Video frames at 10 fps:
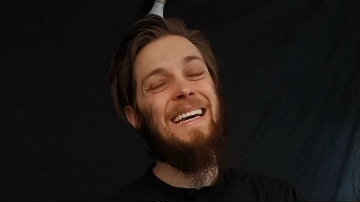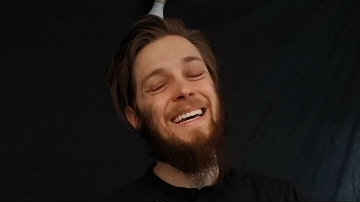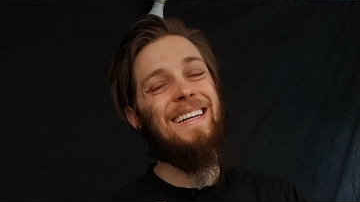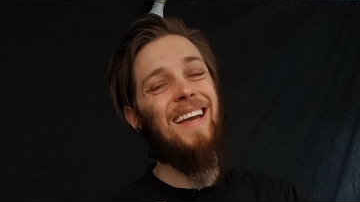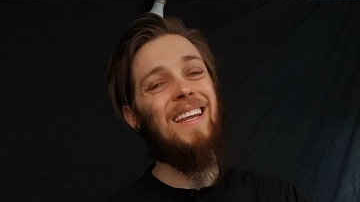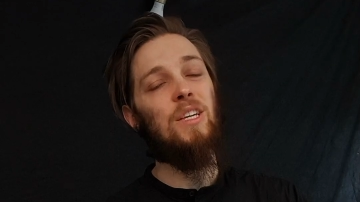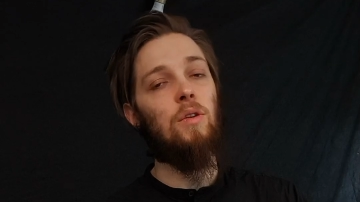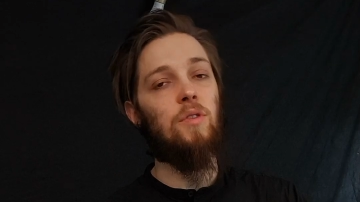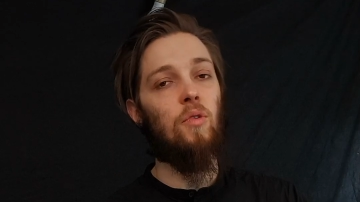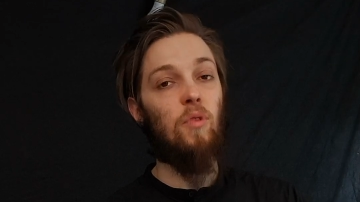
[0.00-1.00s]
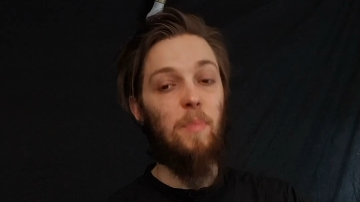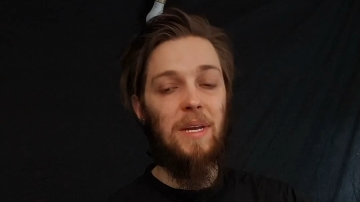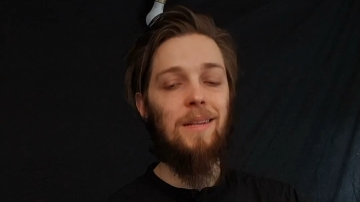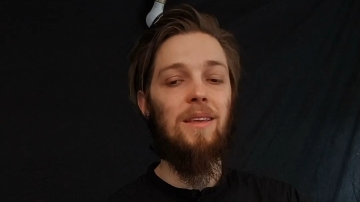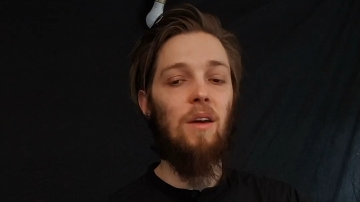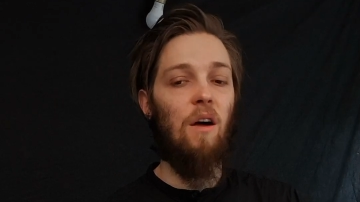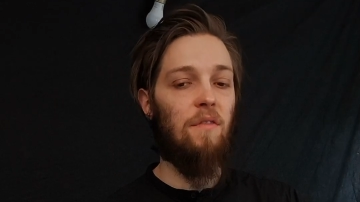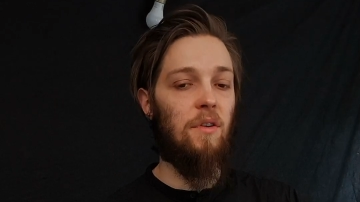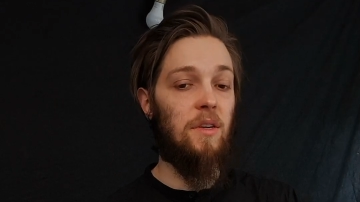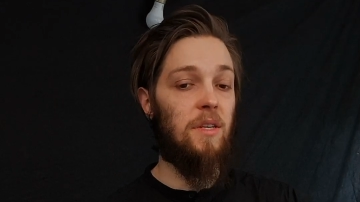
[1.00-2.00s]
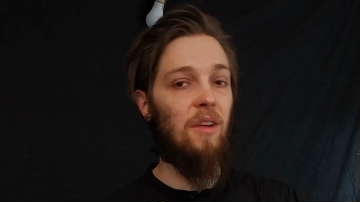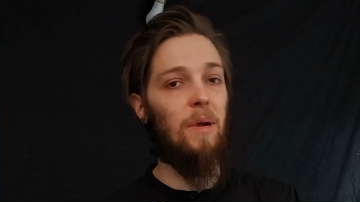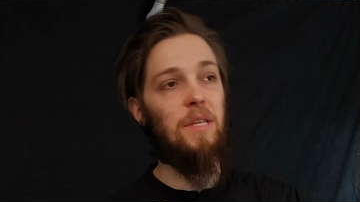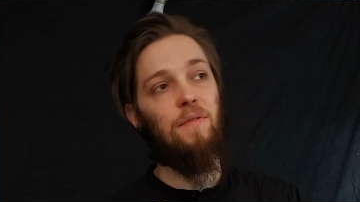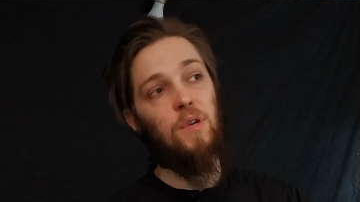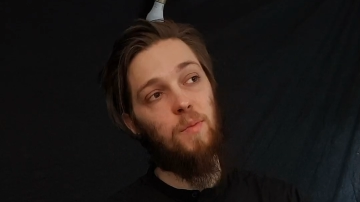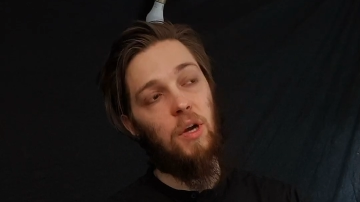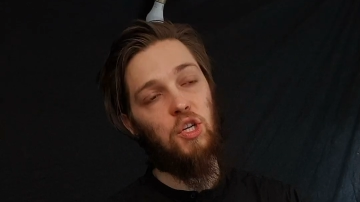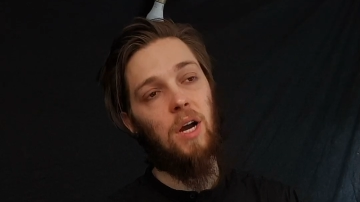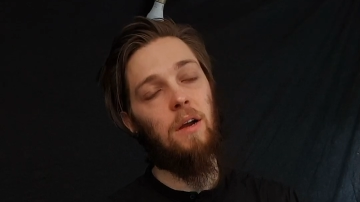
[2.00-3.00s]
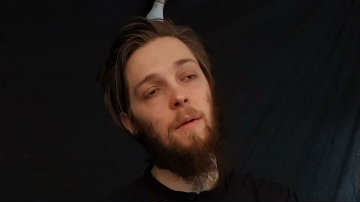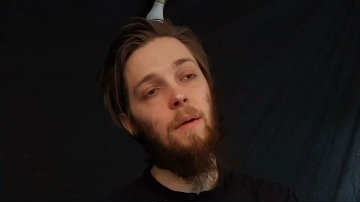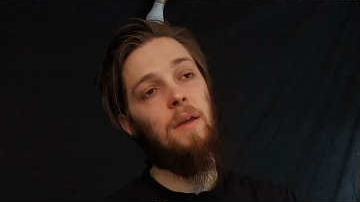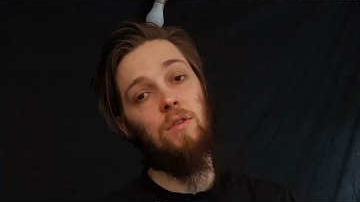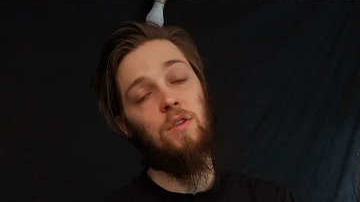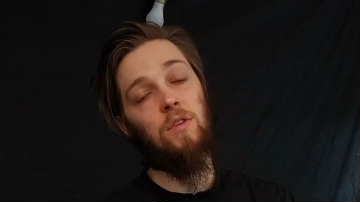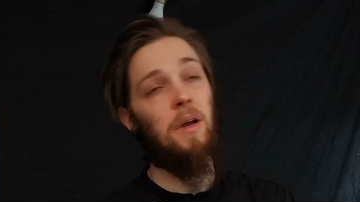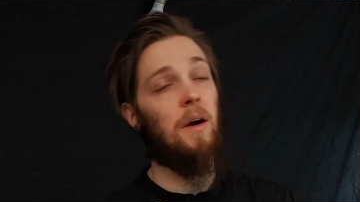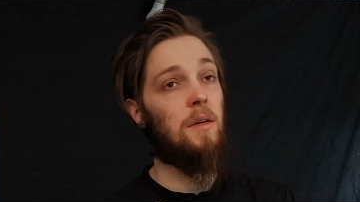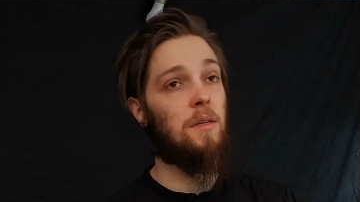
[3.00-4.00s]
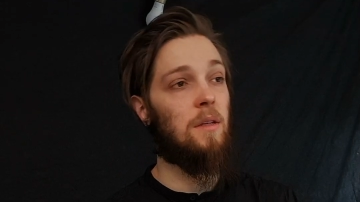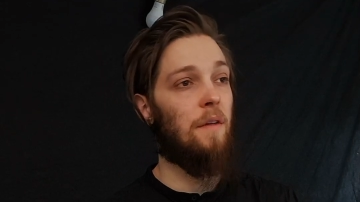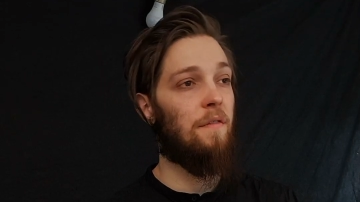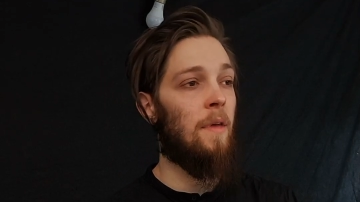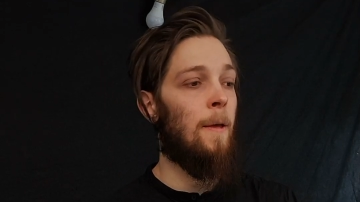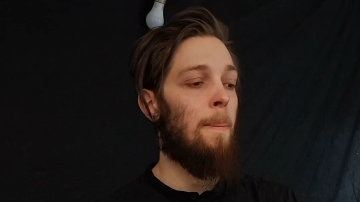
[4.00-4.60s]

Teddy is also repeatedly offered cigarettes, first by Chuck and also by other staff,